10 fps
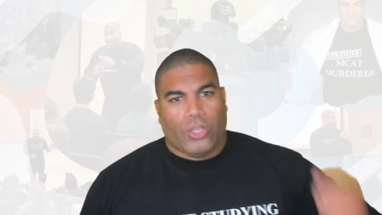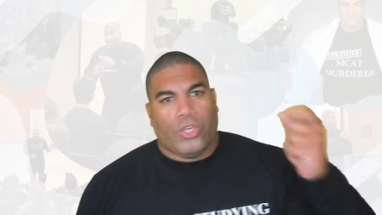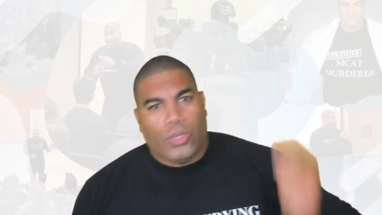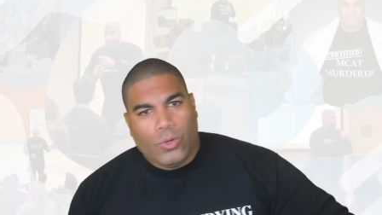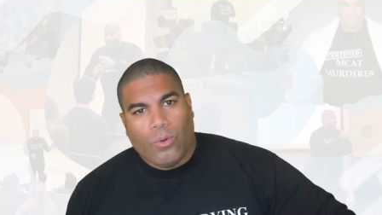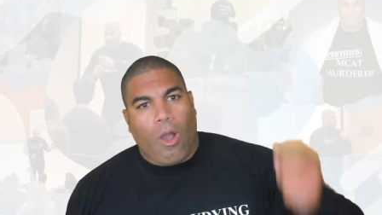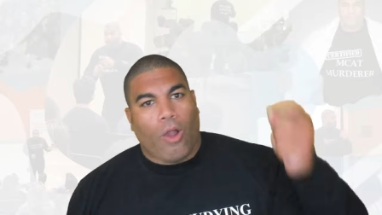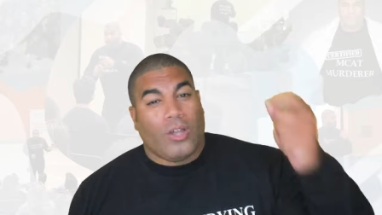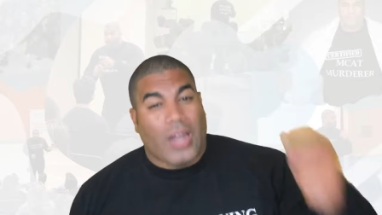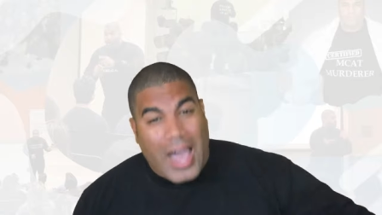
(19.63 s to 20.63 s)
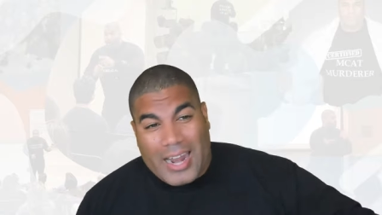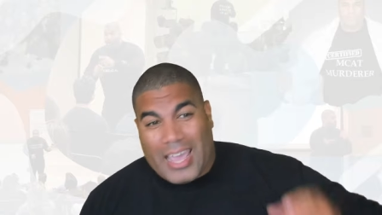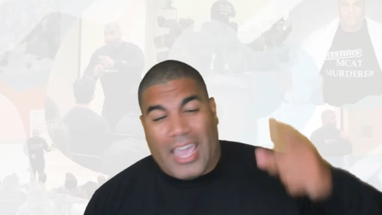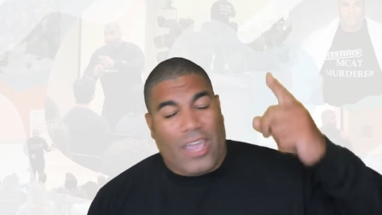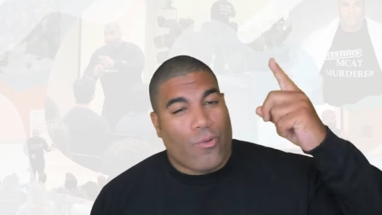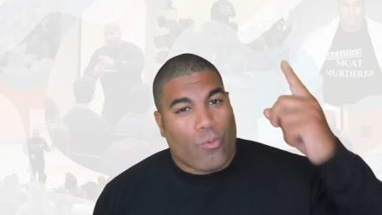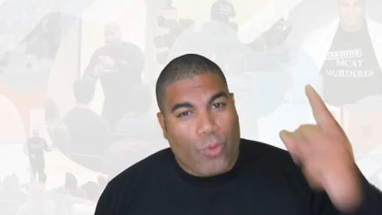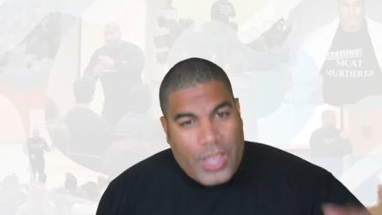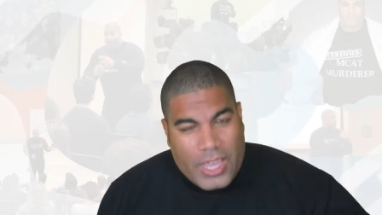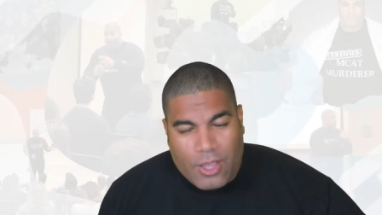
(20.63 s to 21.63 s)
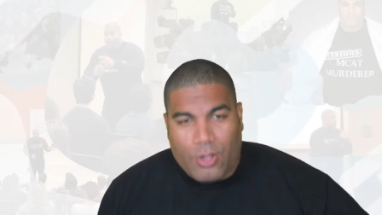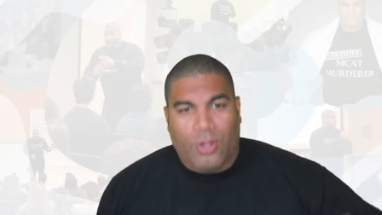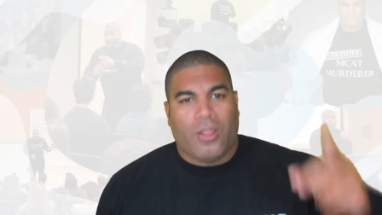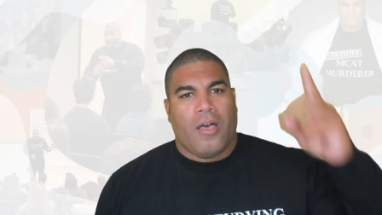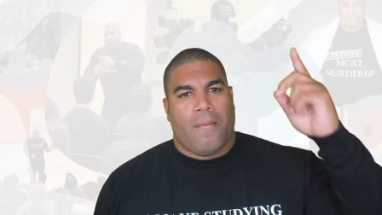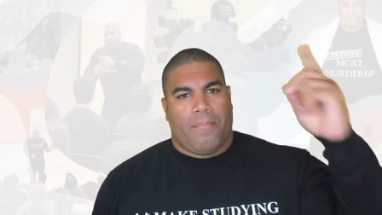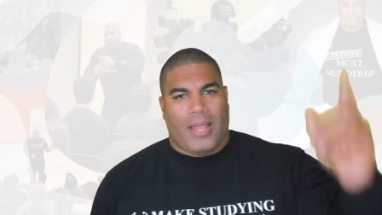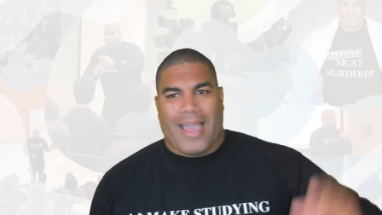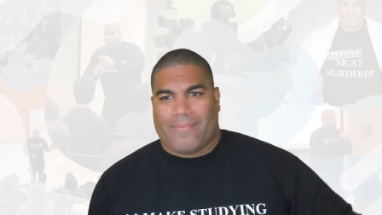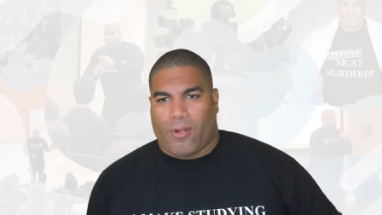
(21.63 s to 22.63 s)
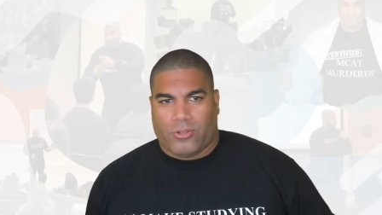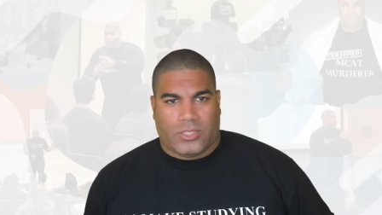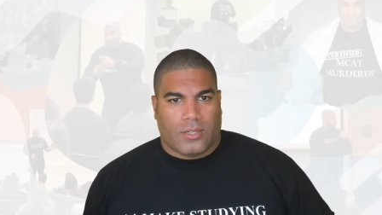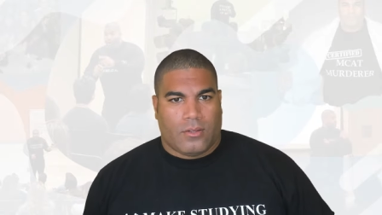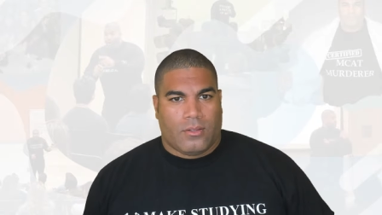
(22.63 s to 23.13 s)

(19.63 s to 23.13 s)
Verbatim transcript: You are not a real black person.